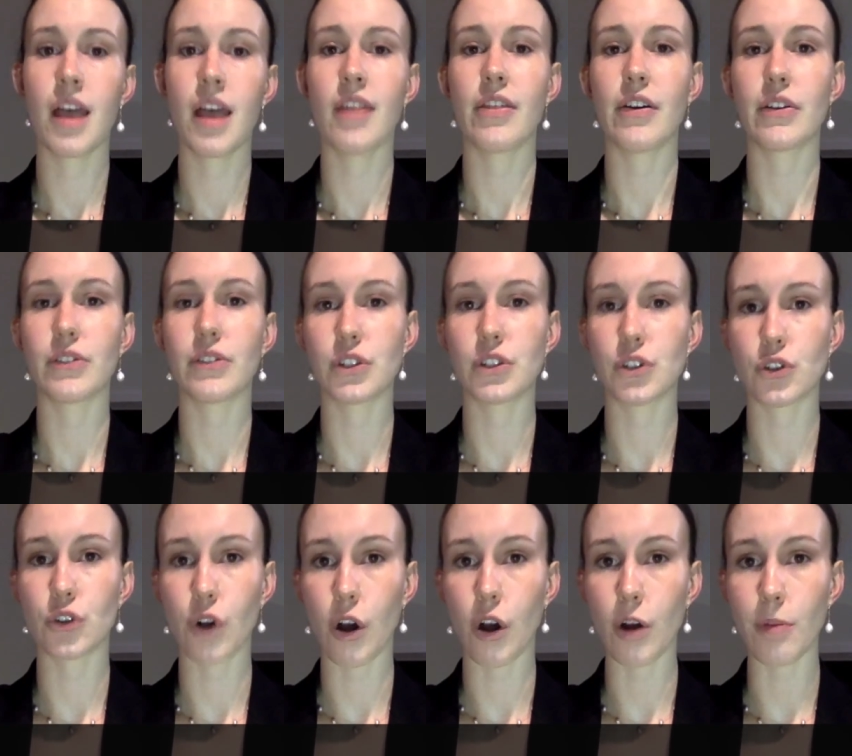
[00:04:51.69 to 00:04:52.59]
There is a
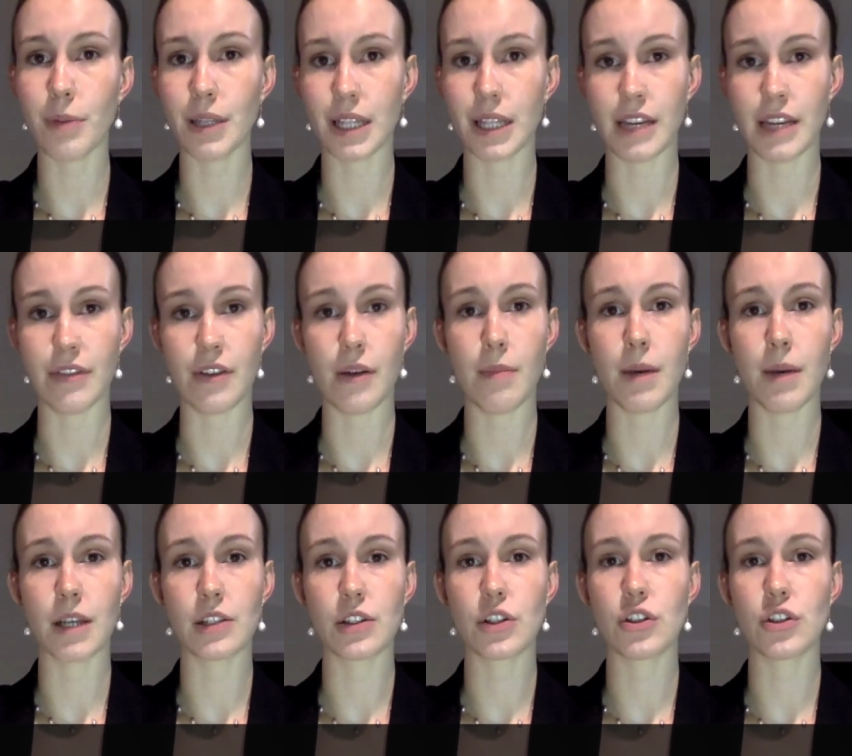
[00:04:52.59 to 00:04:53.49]
strong belief
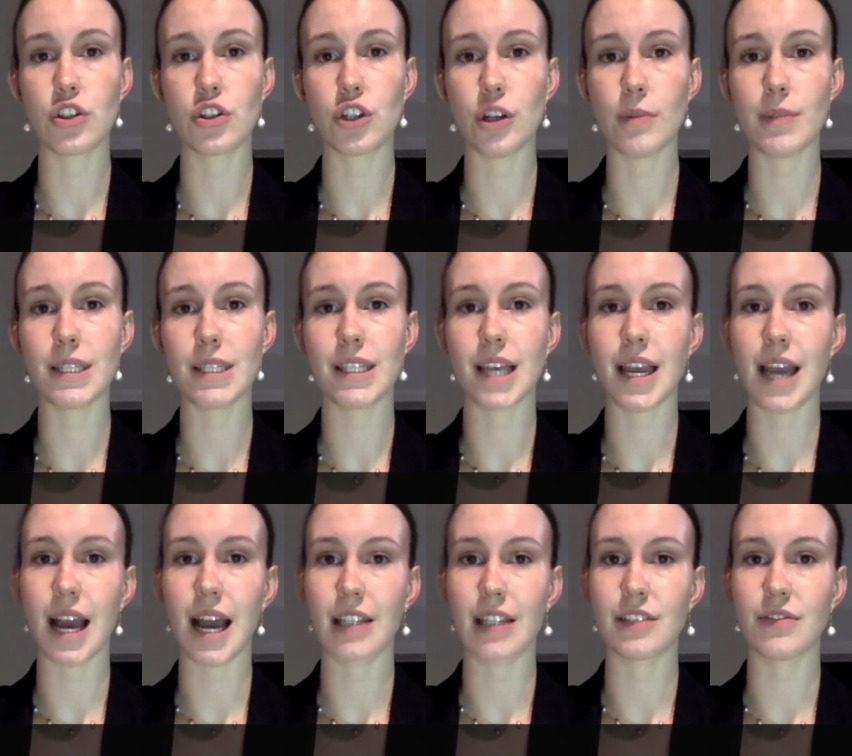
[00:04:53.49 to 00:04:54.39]
amongst consumers and
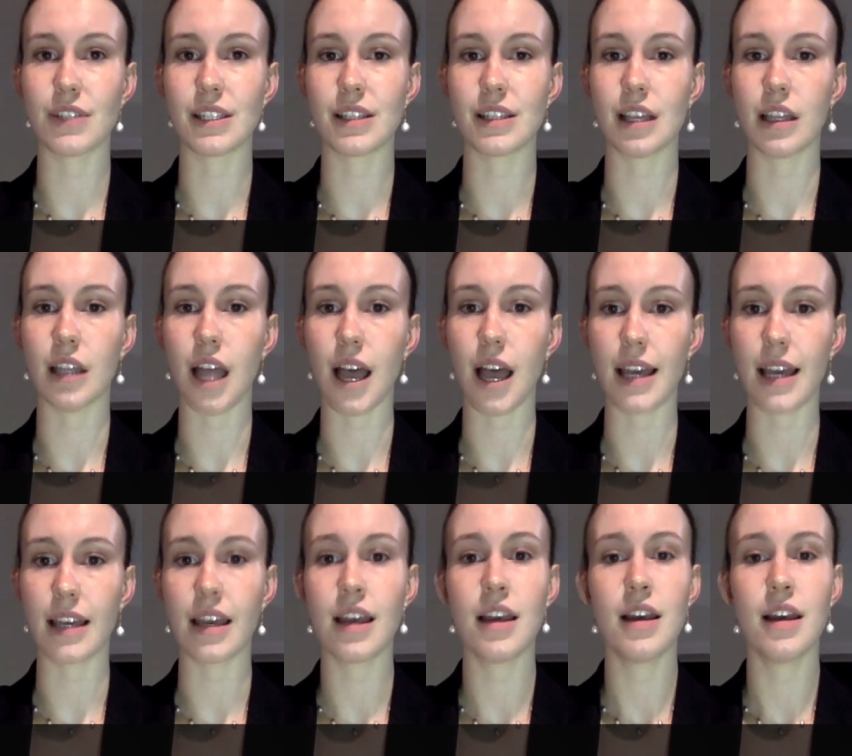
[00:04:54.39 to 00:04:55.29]
activists alike
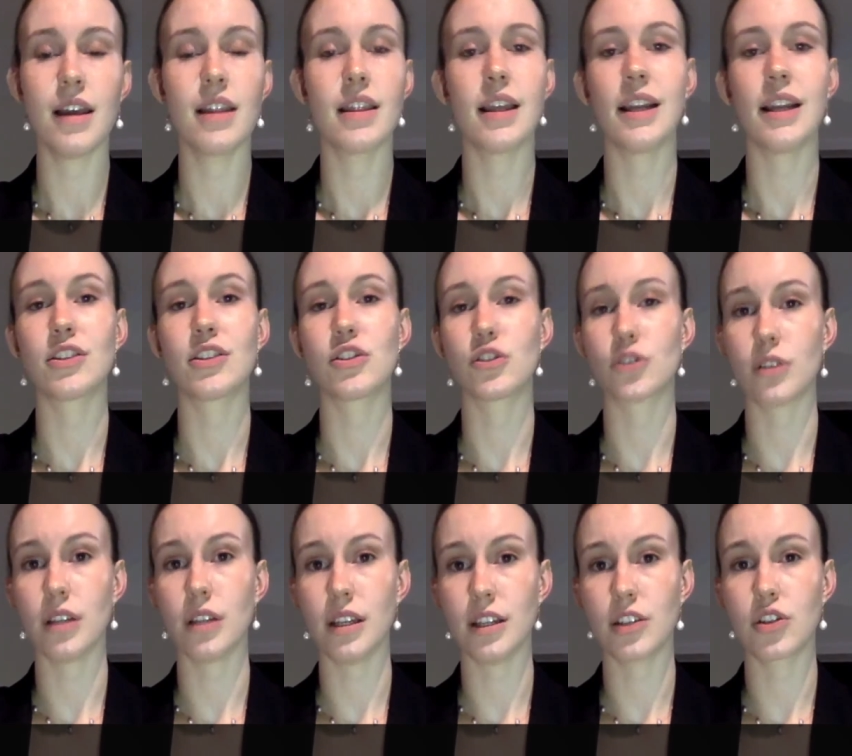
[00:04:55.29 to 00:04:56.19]
that
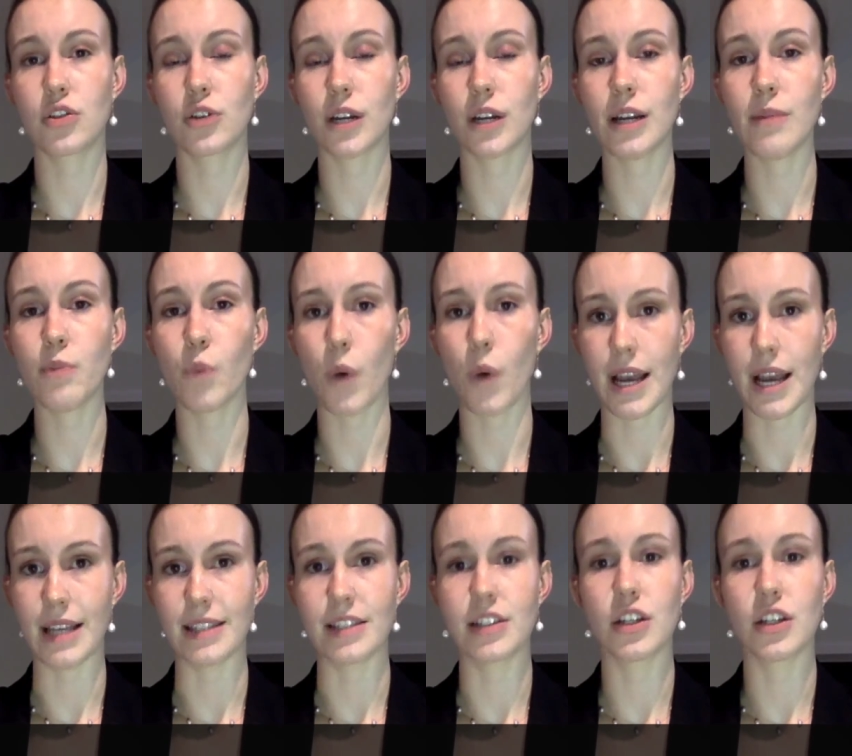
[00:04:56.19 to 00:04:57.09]
extreme
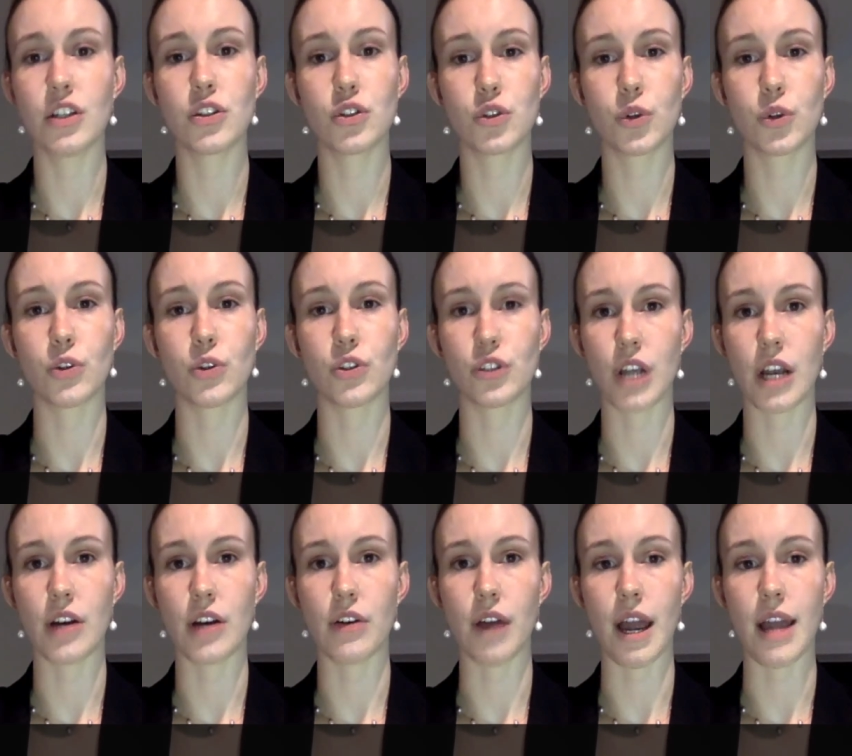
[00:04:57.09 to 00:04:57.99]
waste straws
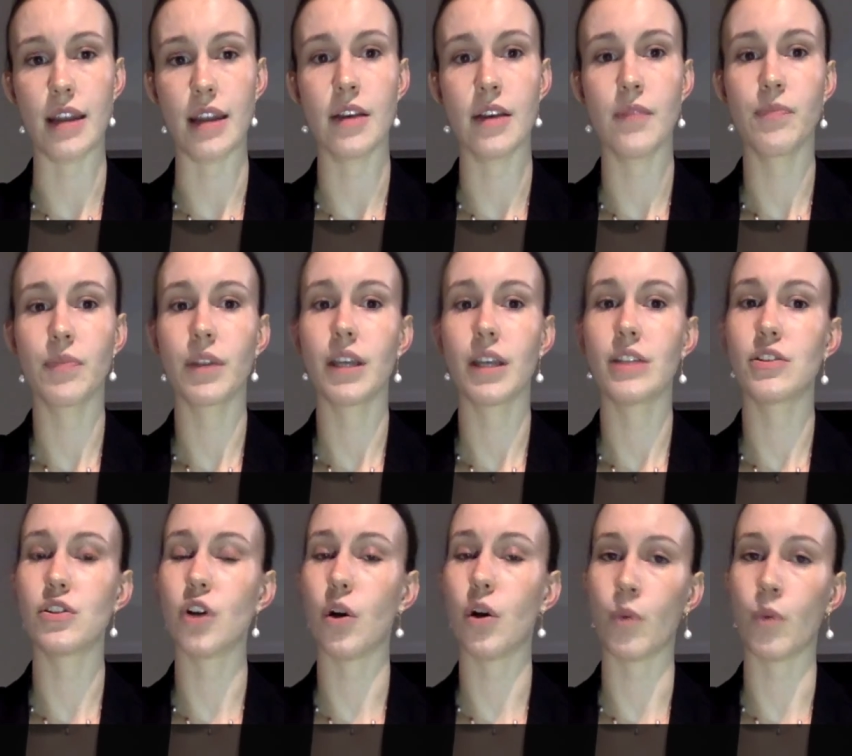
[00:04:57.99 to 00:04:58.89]
generate is
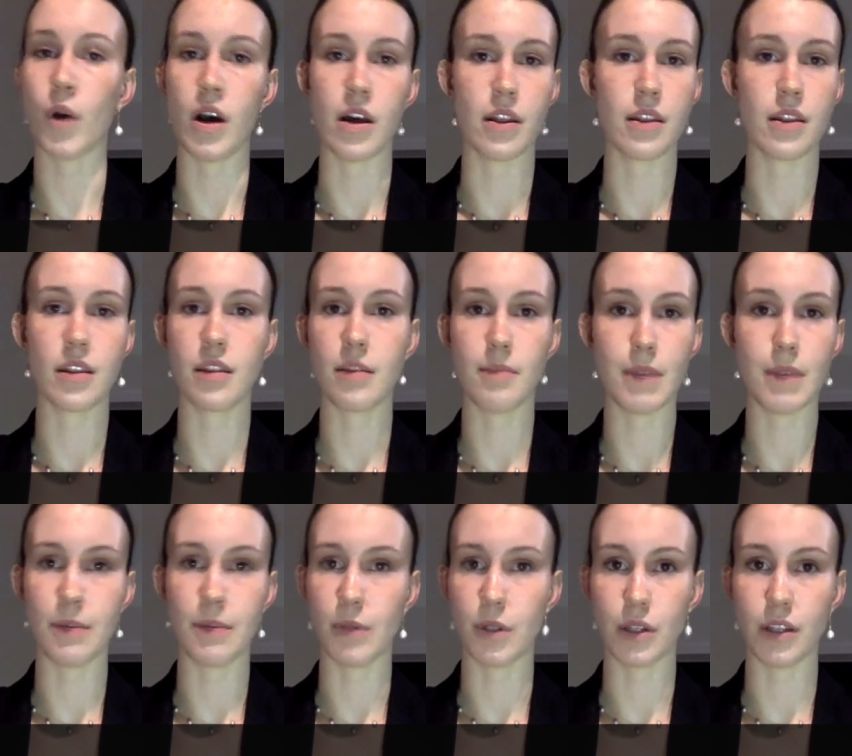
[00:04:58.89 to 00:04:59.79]
not worth the
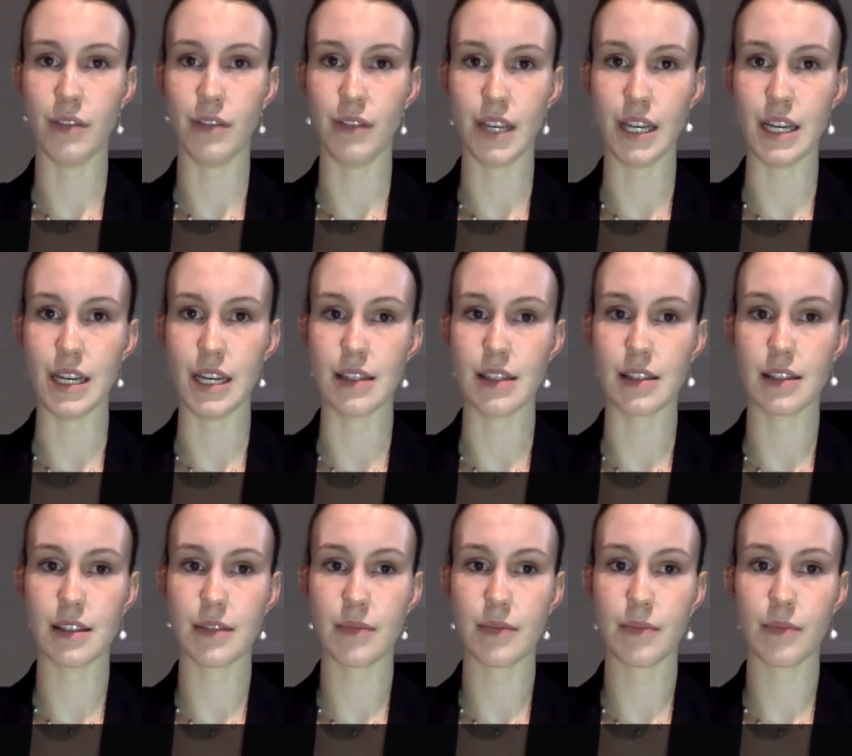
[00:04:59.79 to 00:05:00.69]
minimal
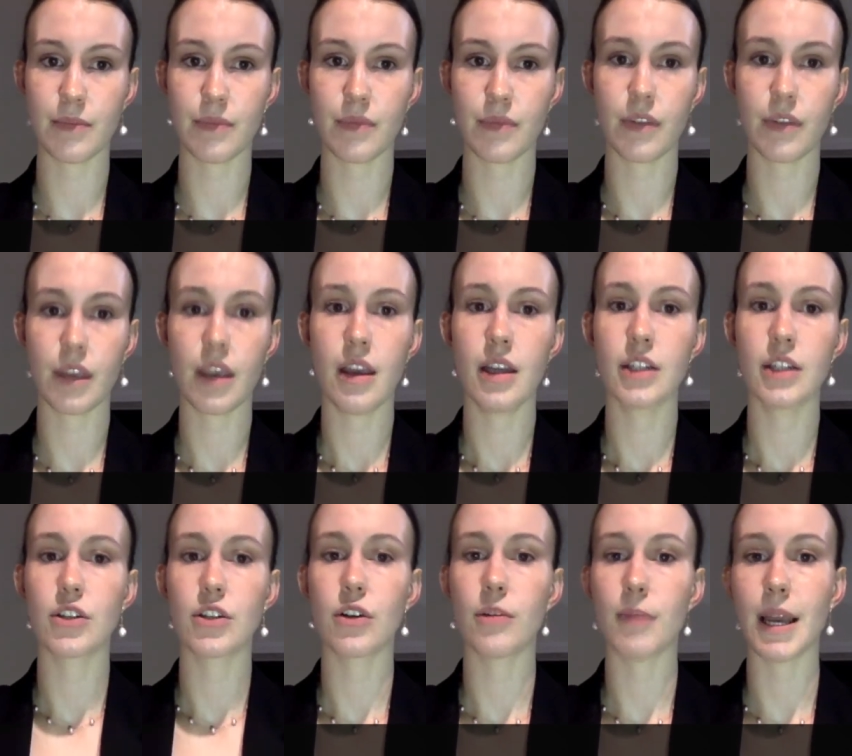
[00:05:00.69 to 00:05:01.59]
convenience.
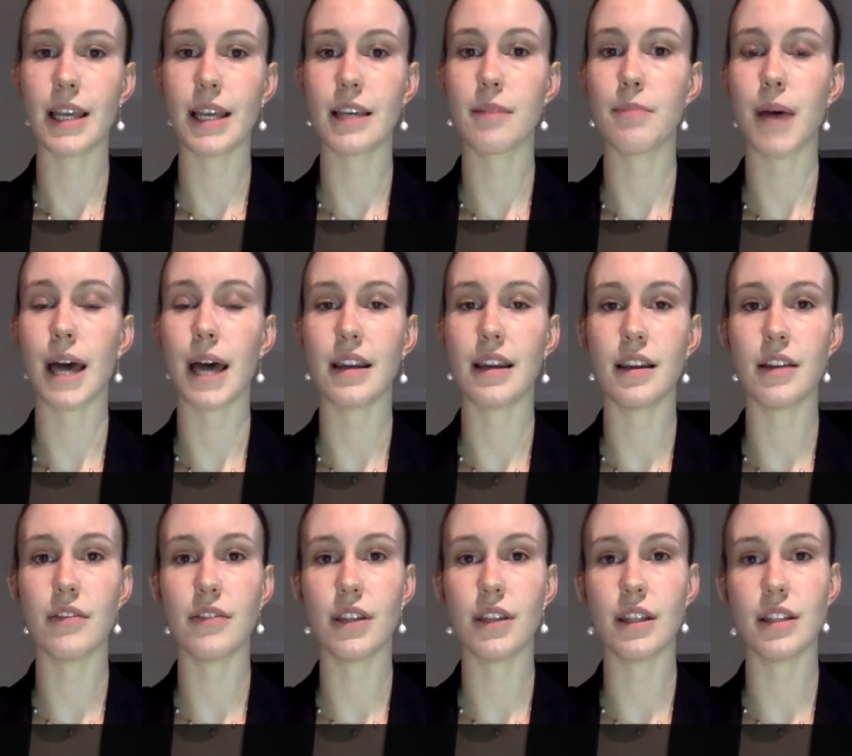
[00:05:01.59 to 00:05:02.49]
To remain
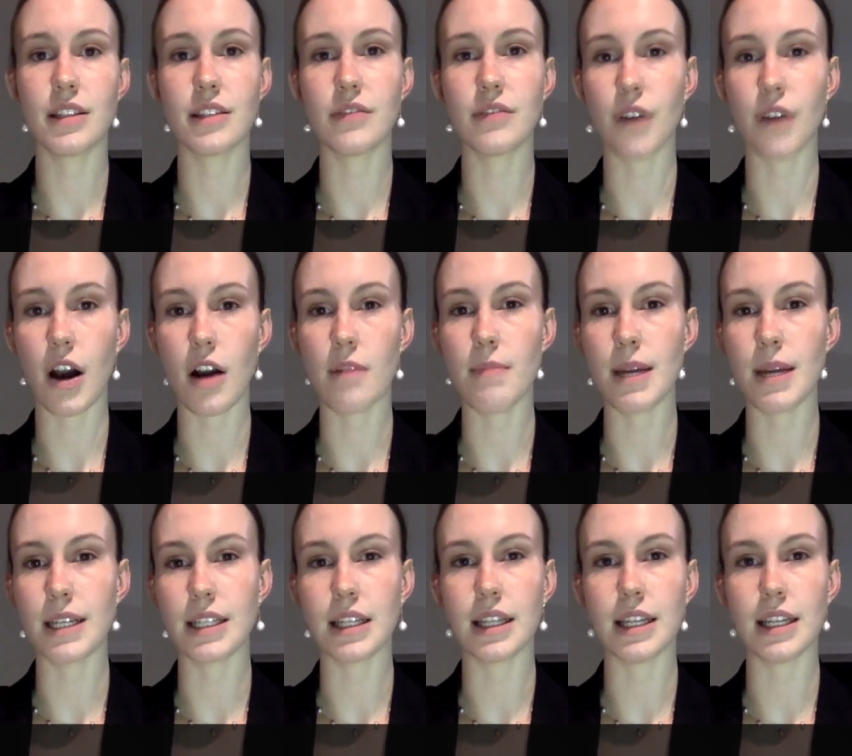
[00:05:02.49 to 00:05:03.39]
competitive in this
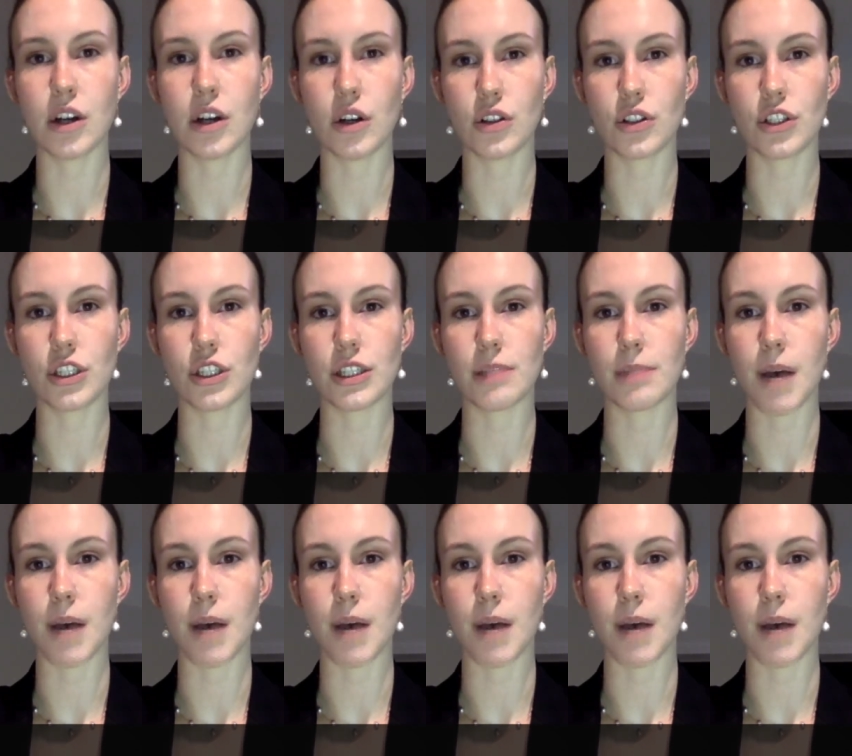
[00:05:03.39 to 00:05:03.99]
environmentally conscious